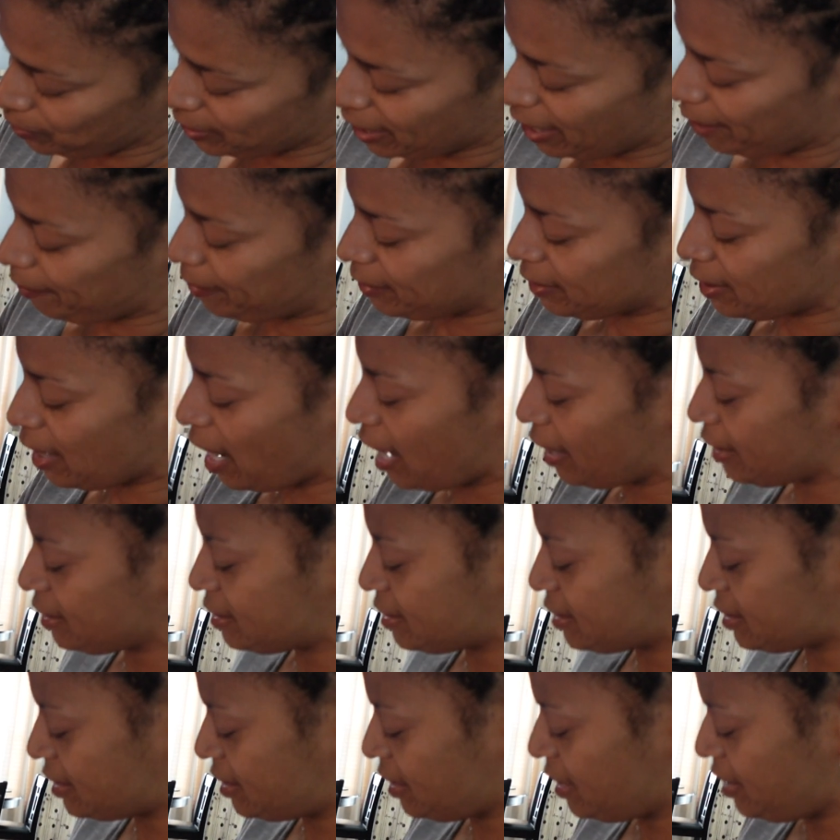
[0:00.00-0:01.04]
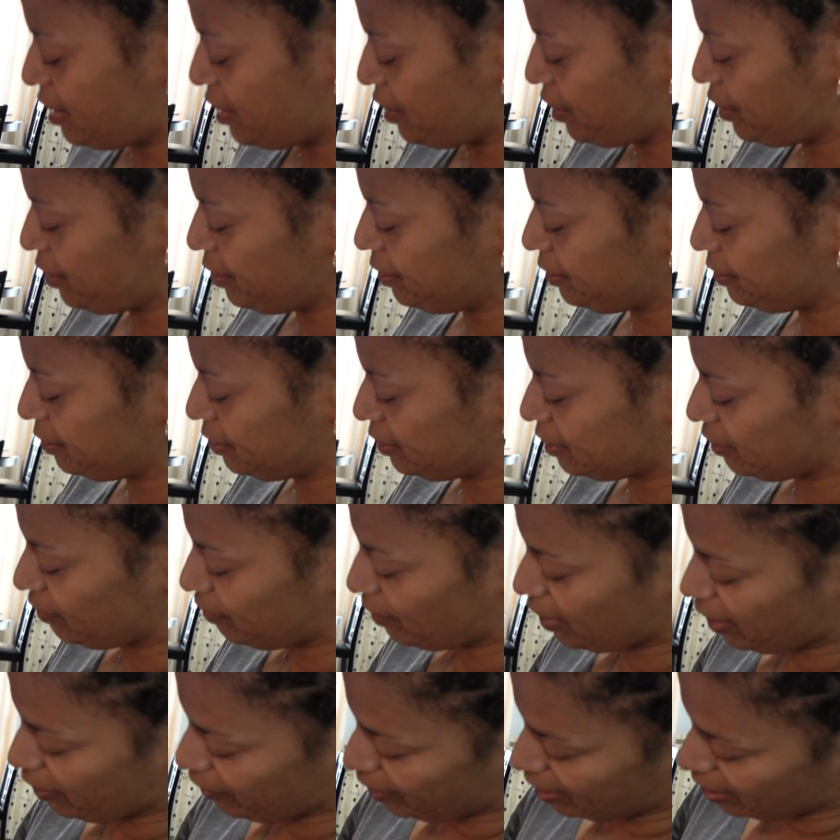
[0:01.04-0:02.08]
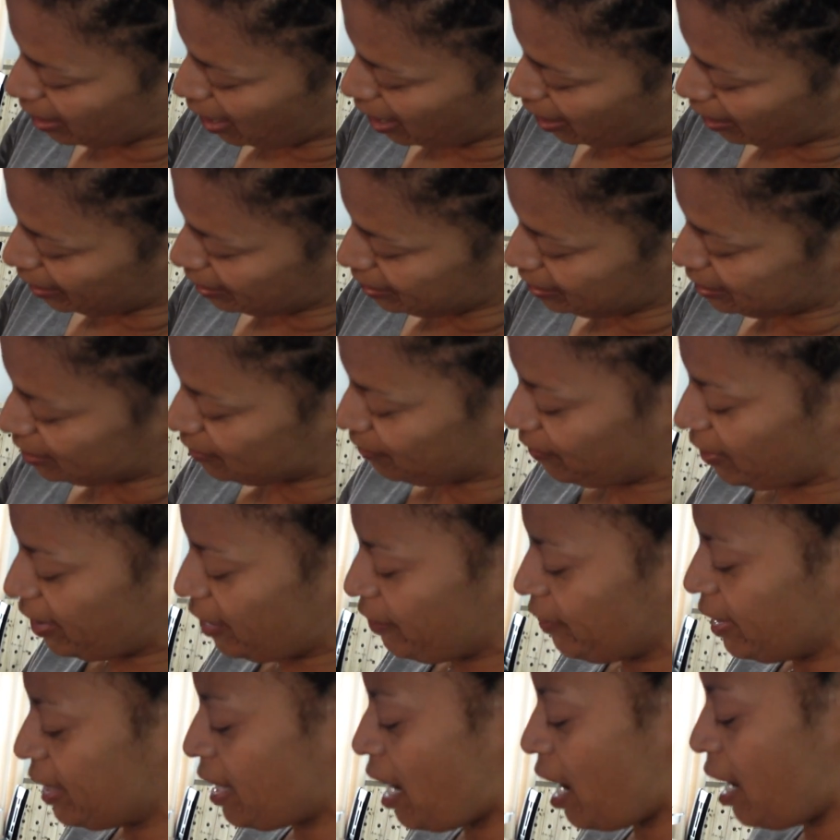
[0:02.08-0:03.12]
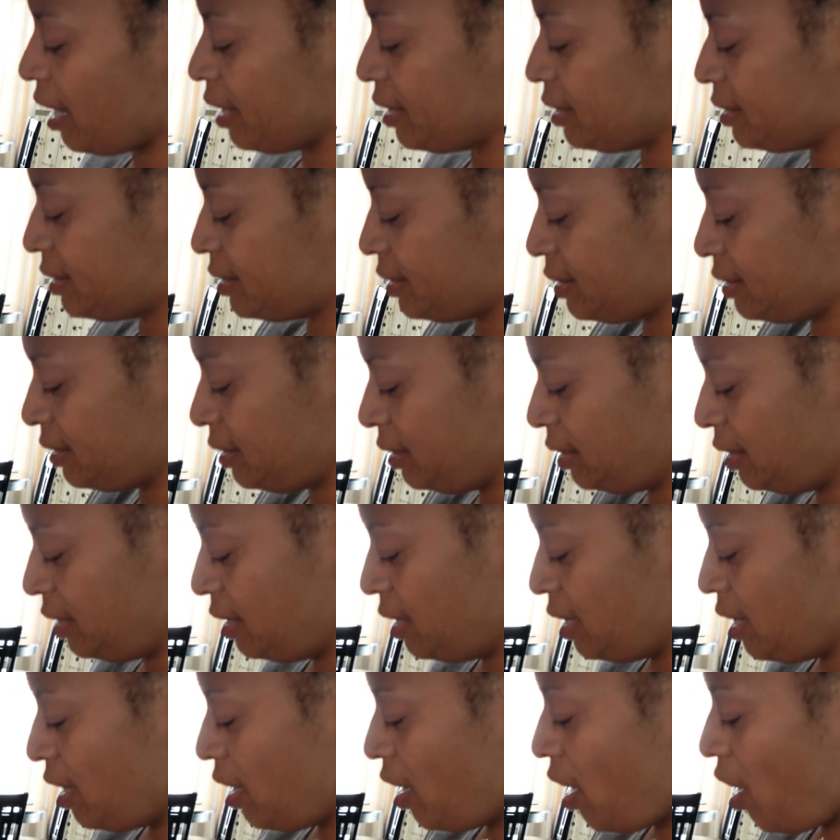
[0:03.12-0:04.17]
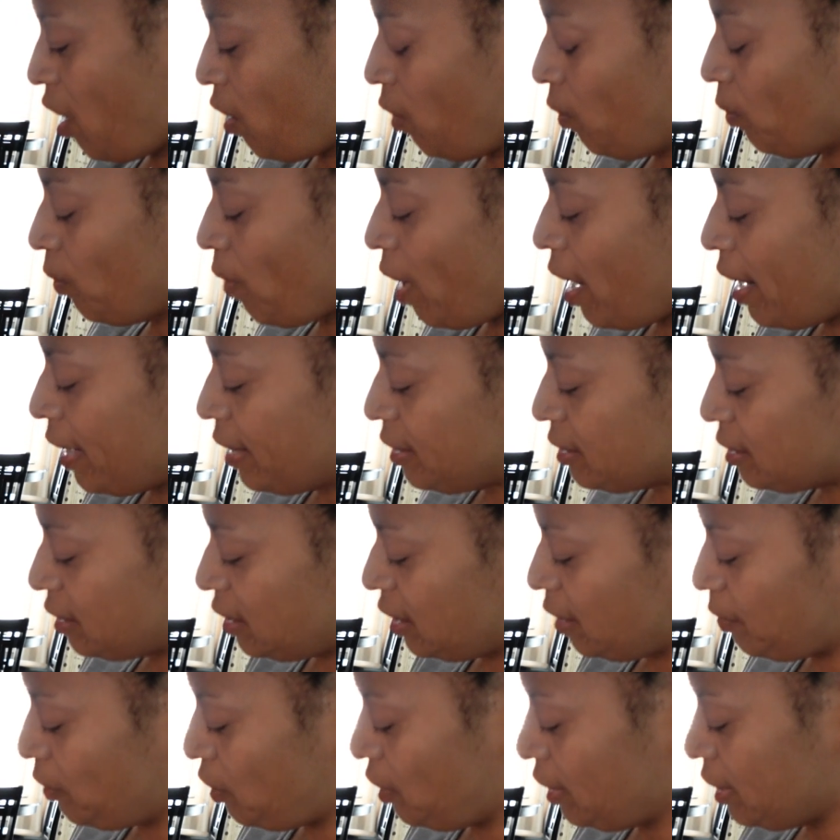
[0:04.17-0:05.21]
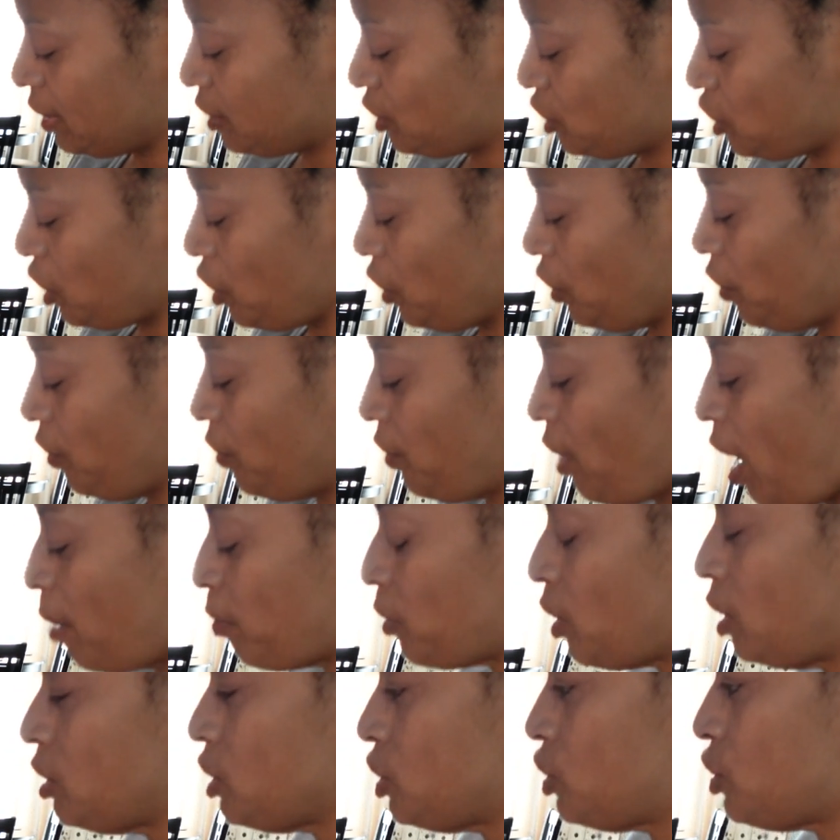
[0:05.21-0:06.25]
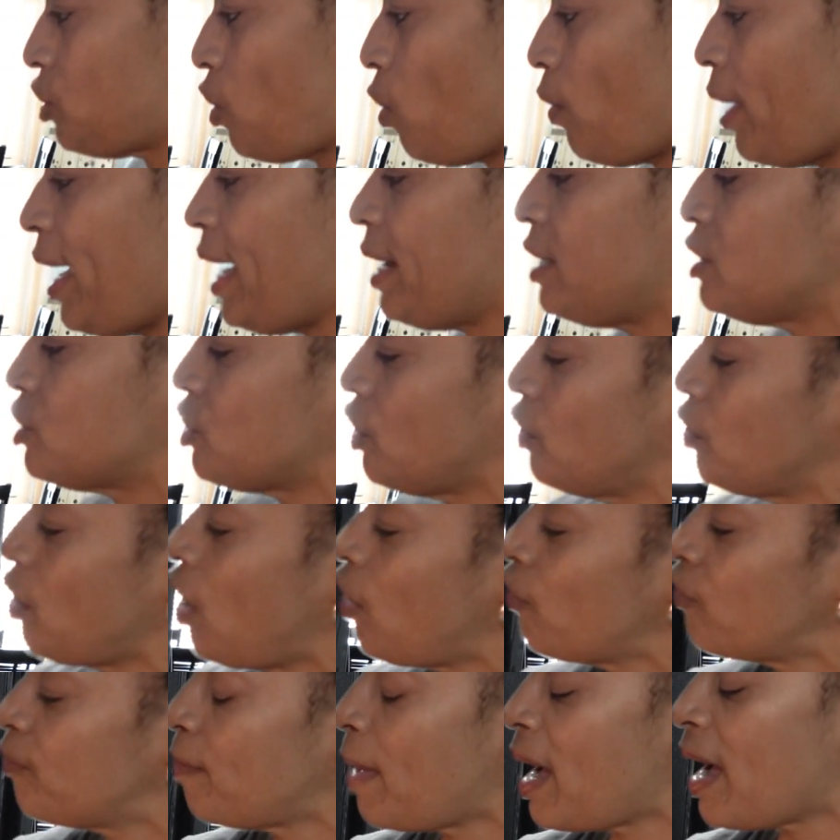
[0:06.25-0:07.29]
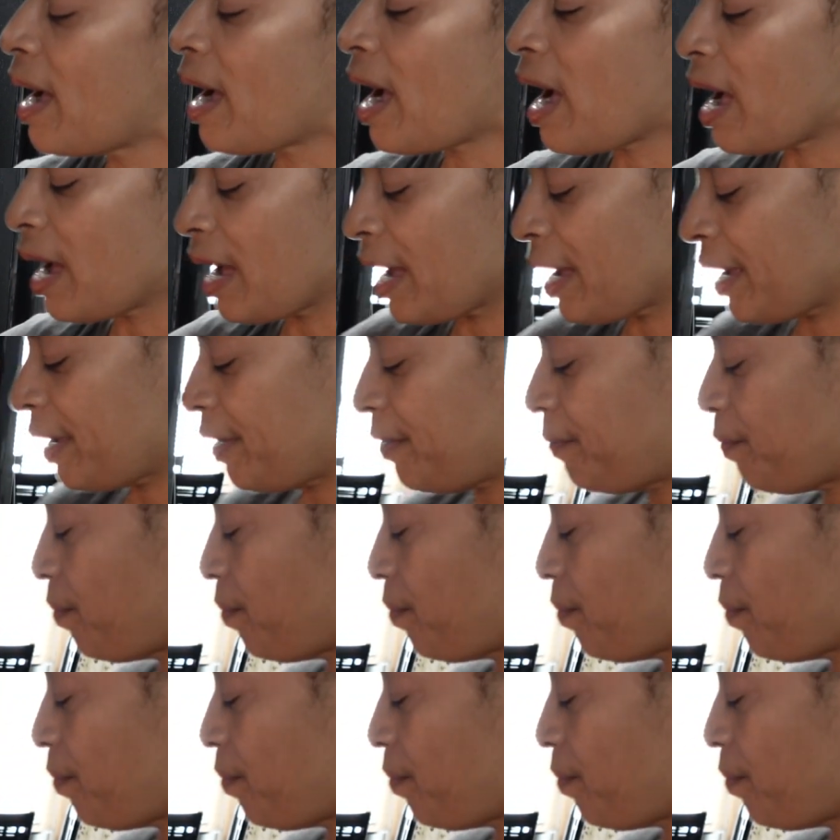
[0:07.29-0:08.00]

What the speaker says: Yep, nice sear. Very nice, very nice. All right, so I'm going to go ahead and turn off my eye.